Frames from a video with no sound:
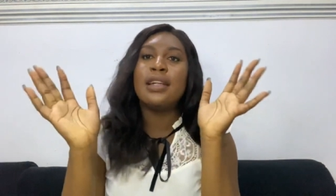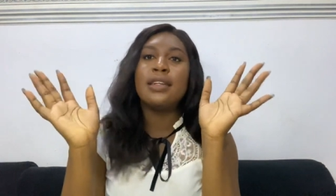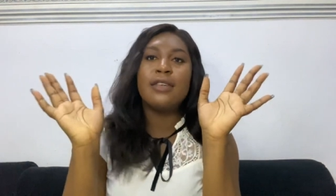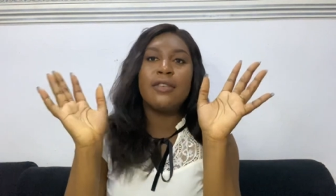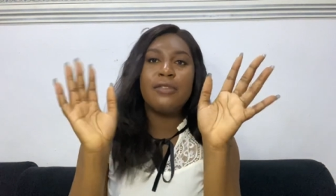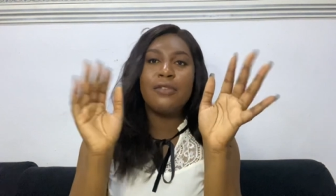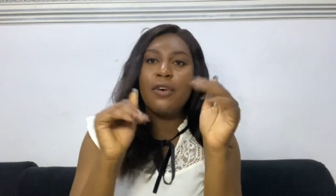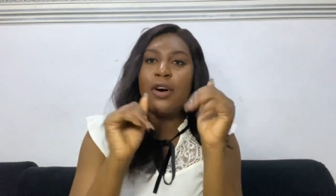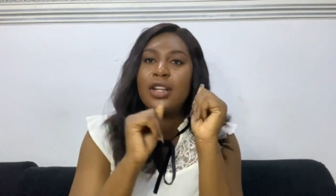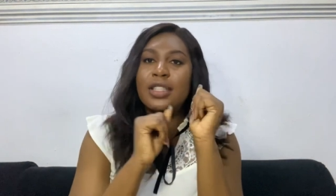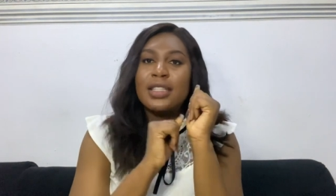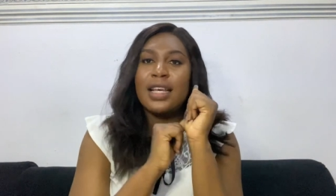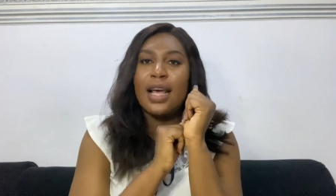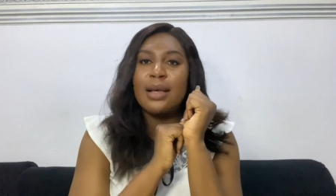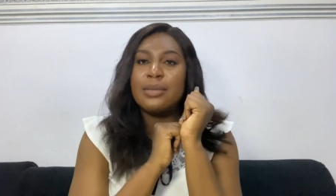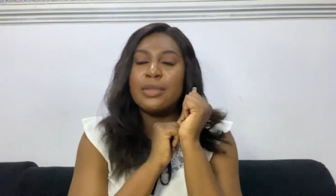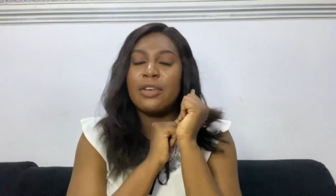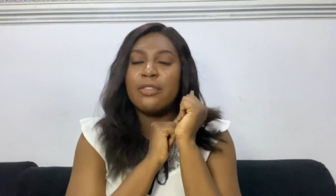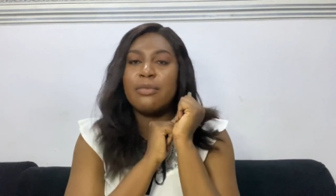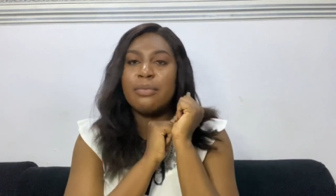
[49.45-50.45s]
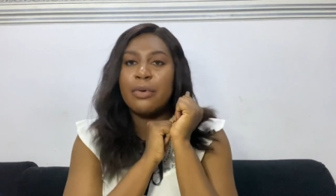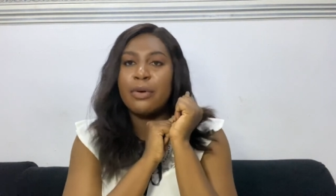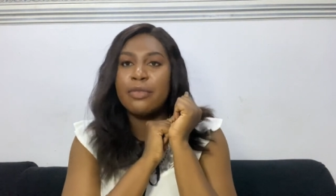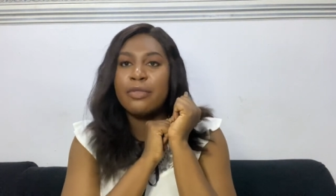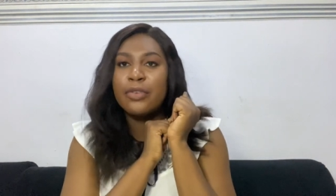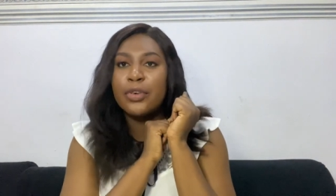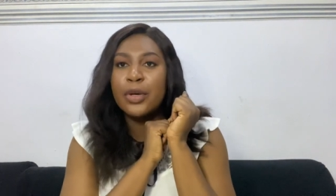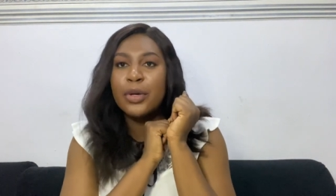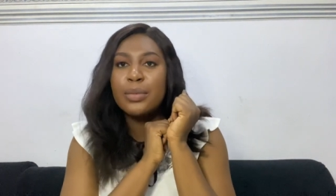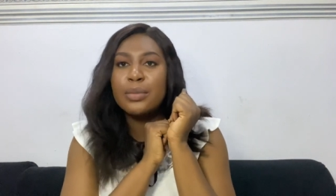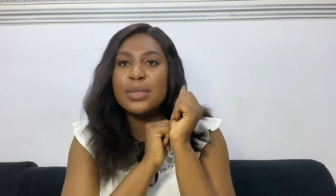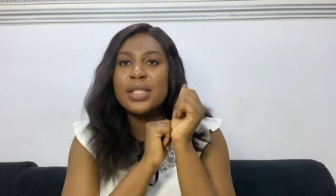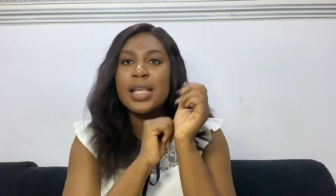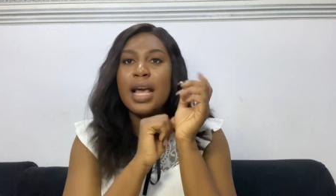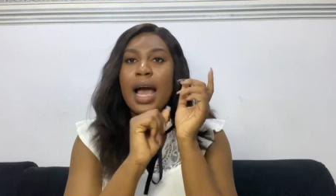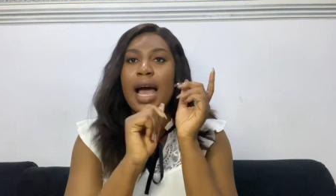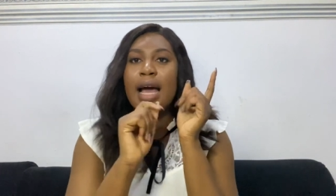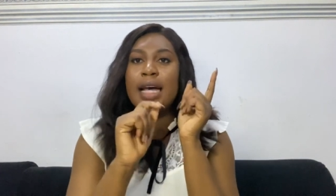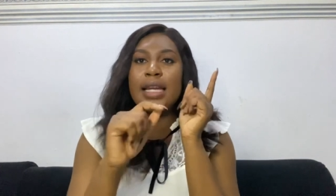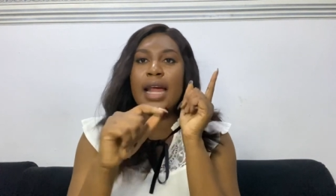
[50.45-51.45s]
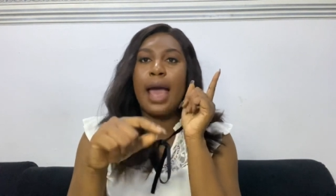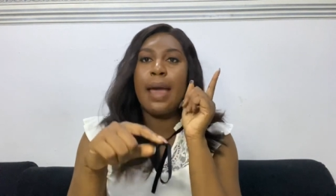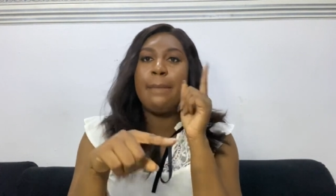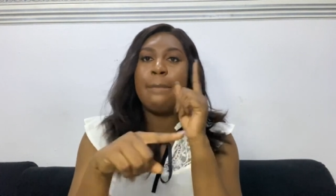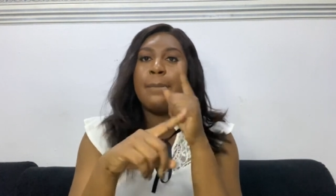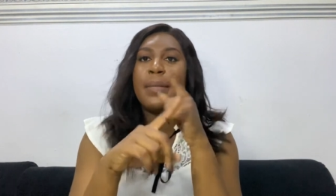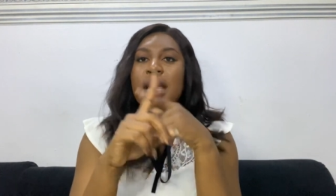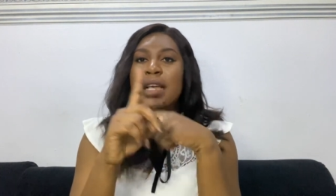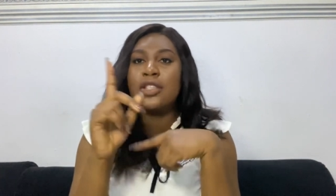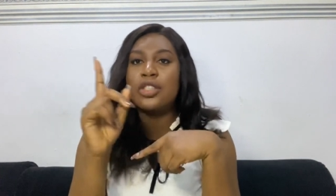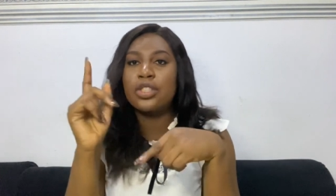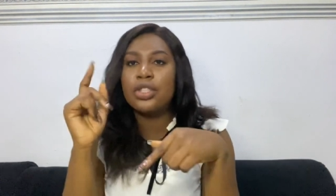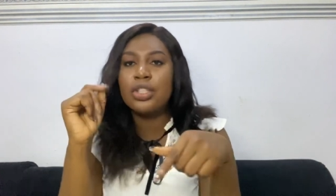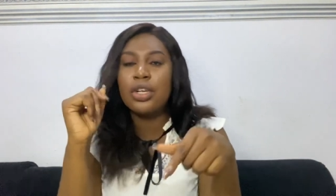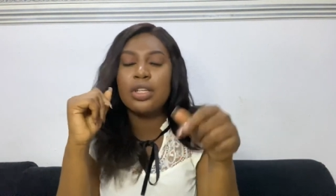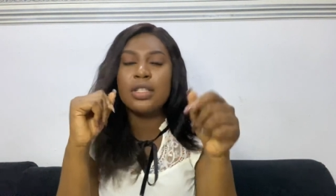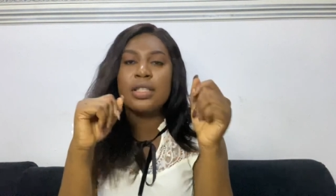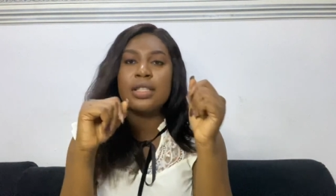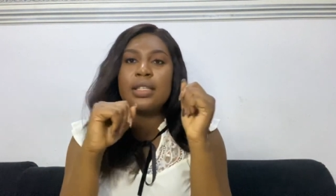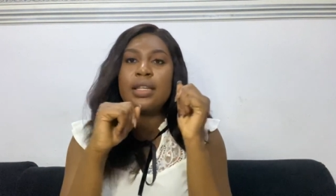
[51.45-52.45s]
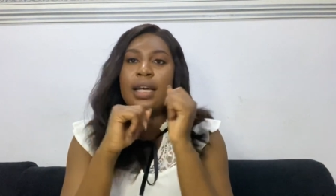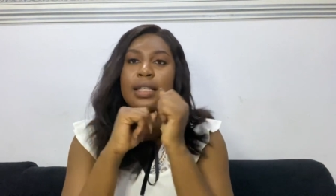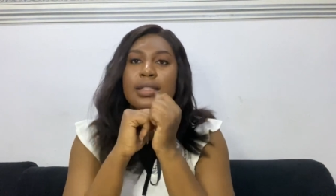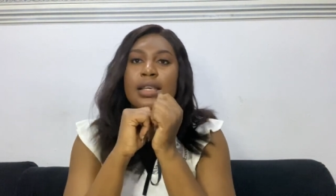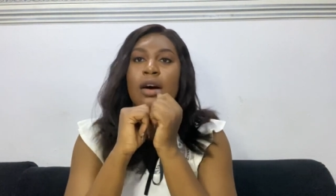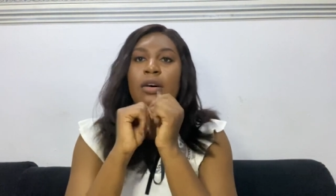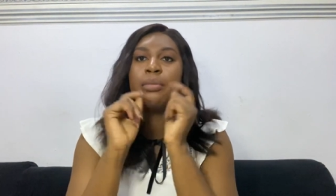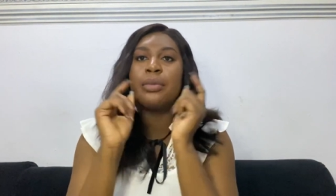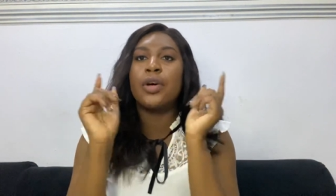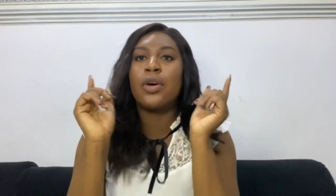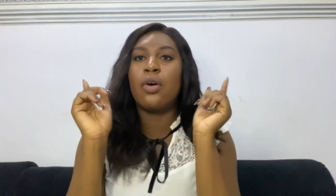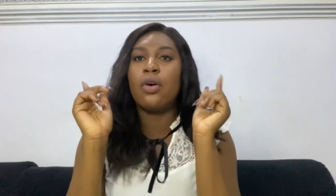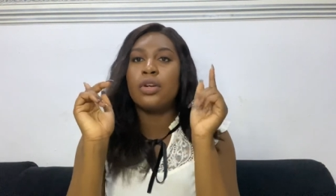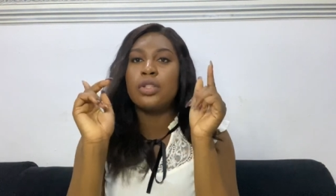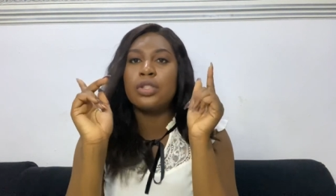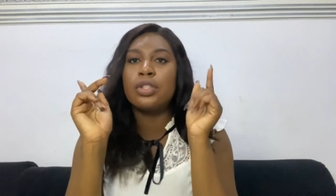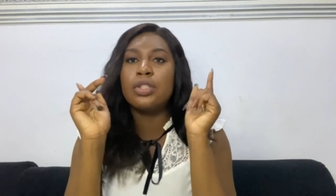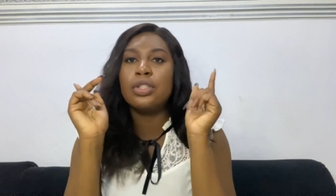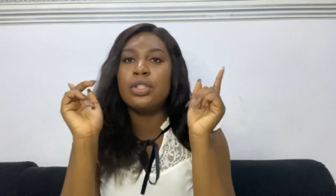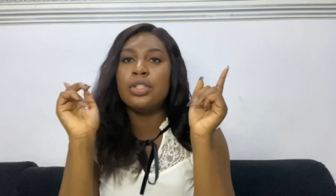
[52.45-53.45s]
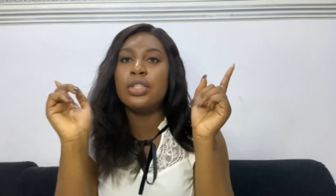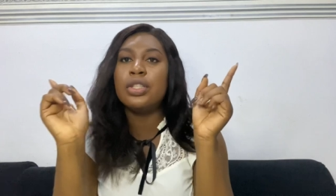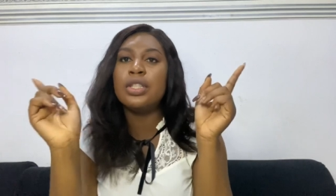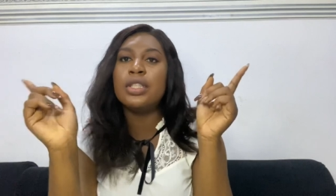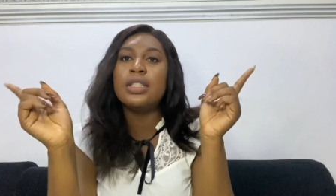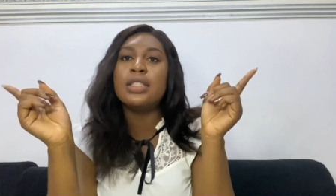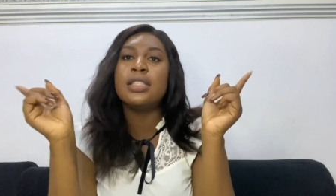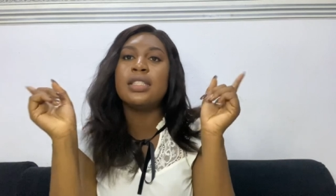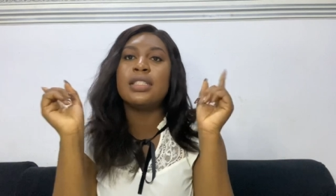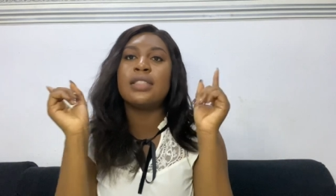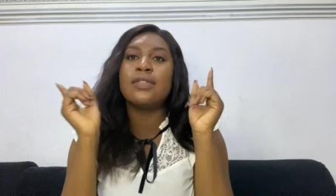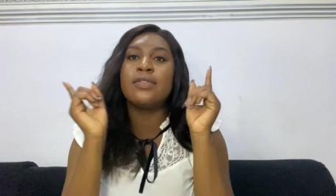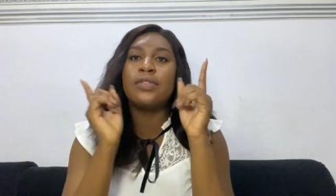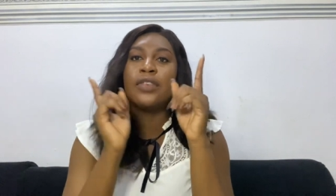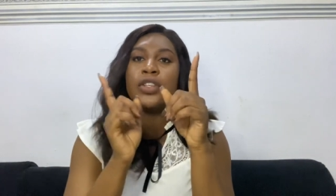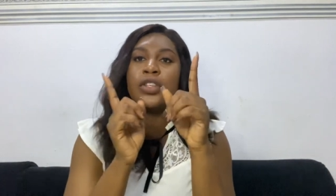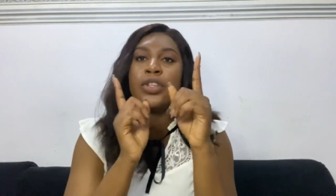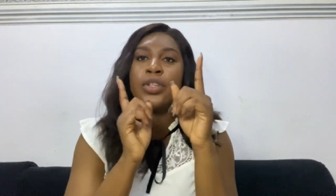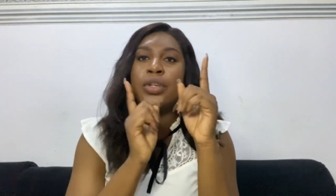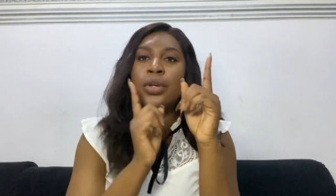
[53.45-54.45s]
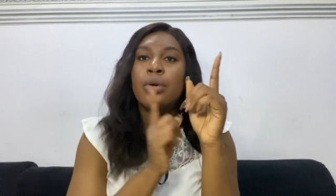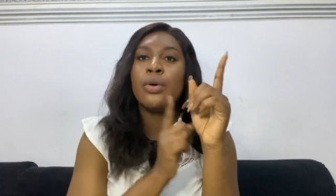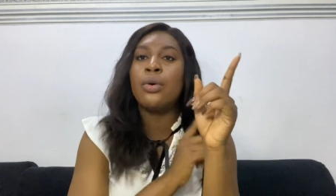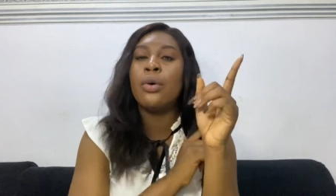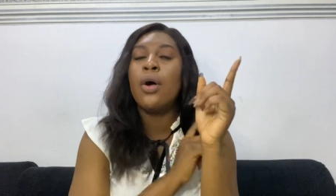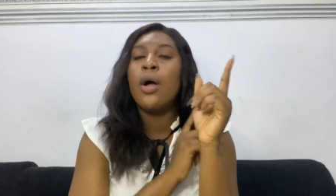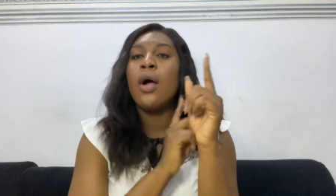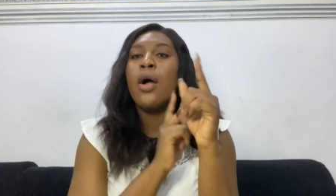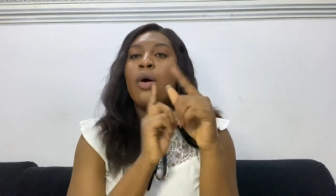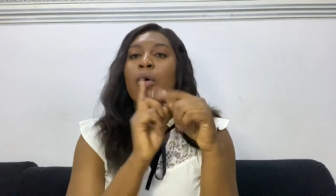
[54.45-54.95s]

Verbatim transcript: the four types of perfumes and i mentioned that i'll be continuing this video